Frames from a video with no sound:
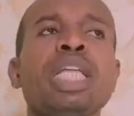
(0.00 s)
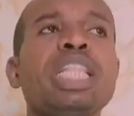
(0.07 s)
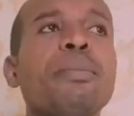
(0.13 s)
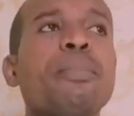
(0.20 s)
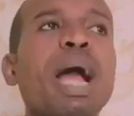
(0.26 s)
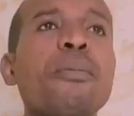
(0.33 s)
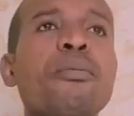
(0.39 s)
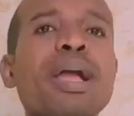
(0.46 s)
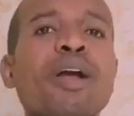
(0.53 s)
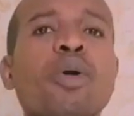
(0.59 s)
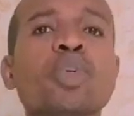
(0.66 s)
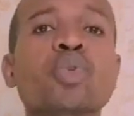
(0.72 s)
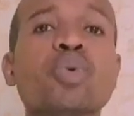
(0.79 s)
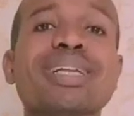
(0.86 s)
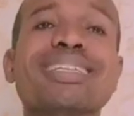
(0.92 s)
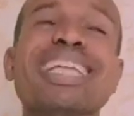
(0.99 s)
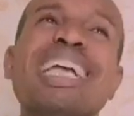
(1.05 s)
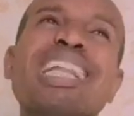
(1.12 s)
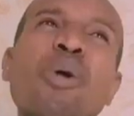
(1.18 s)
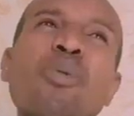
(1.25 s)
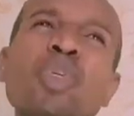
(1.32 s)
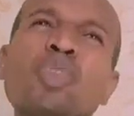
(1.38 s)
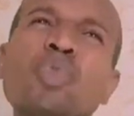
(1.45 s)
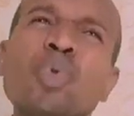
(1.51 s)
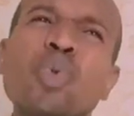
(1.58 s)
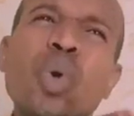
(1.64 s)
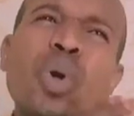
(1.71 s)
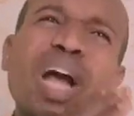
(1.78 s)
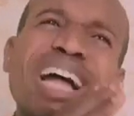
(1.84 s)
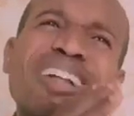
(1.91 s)
the Bible makes us to understand that we should
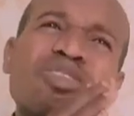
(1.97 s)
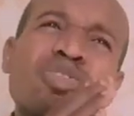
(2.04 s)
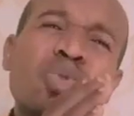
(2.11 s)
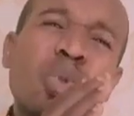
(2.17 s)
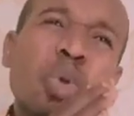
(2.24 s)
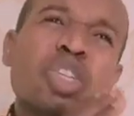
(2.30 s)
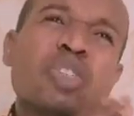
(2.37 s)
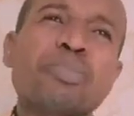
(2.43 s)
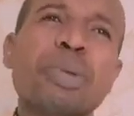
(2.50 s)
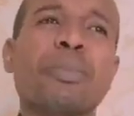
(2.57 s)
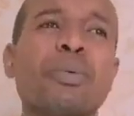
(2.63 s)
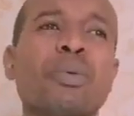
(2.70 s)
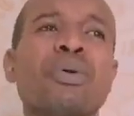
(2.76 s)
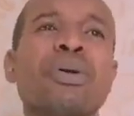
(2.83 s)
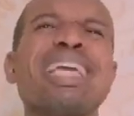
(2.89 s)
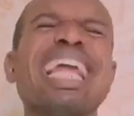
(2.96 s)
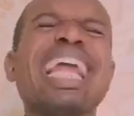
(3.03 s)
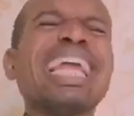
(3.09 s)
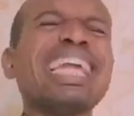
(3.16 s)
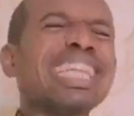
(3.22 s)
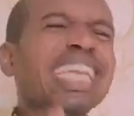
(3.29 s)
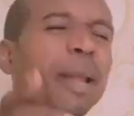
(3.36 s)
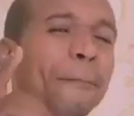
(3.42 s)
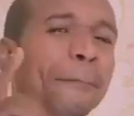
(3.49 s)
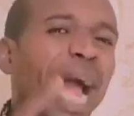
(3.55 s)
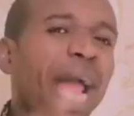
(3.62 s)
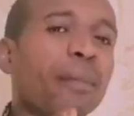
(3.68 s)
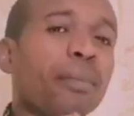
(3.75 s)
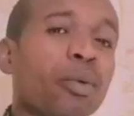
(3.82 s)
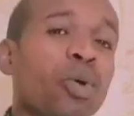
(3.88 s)
look at those people in the
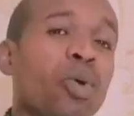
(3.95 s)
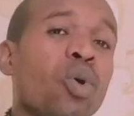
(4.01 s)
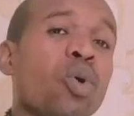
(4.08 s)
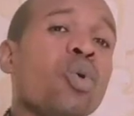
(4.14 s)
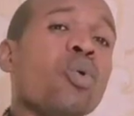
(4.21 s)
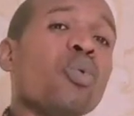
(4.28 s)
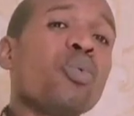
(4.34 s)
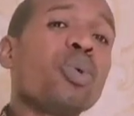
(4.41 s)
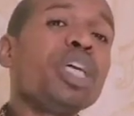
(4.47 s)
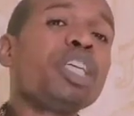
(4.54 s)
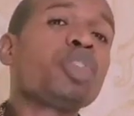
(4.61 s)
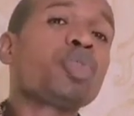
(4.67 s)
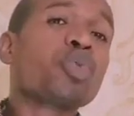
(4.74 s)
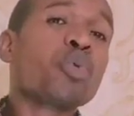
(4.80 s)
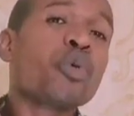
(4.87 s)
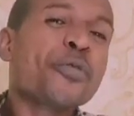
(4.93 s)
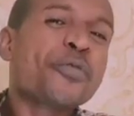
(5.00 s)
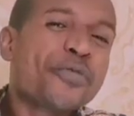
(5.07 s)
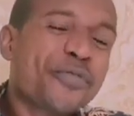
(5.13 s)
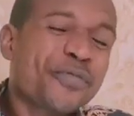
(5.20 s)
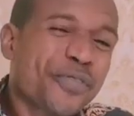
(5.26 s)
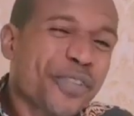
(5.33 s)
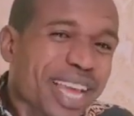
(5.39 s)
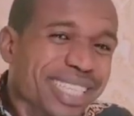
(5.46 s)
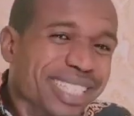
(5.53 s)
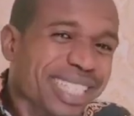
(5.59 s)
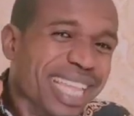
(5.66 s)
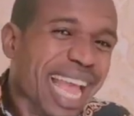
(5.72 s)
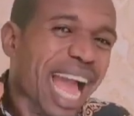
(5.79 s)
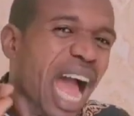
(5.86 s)
Bible which through
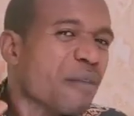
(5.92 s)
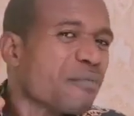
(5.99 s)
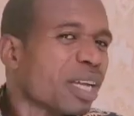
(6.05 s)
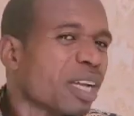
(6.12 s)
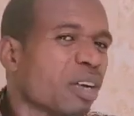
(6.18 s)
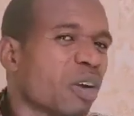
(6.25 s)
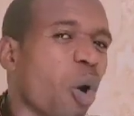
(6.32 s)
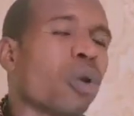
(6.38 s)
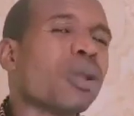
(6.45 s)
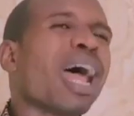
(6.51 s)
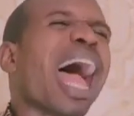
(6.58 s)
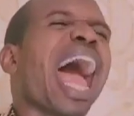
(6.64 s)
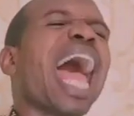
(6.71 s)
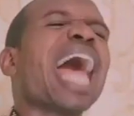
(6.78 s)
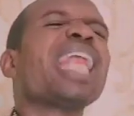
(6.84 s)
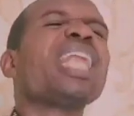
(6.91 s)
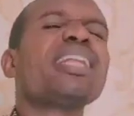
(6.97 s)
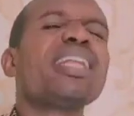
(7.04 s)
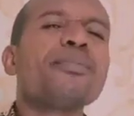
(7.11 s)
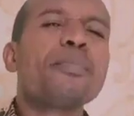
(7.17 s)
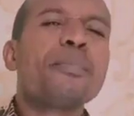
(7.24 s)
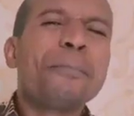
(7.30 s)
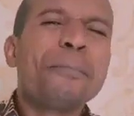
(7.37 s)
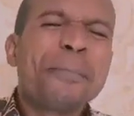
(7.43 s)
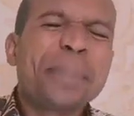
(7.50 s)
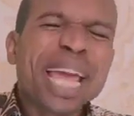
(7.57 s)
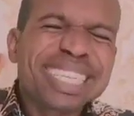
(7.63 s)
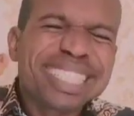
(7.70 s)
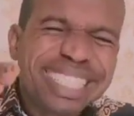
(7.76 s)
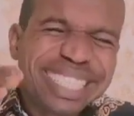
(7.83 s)
faith they had in God and the
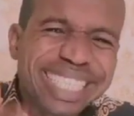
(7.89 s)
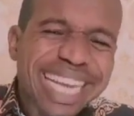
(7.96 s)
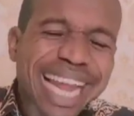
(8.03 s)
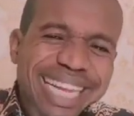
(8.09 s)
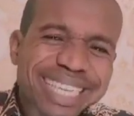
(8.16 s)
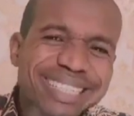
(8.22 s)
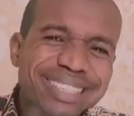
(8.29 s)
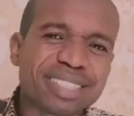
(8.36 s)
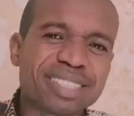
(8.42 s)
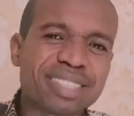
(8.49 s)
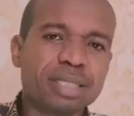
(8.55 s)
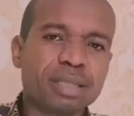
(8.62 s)
patience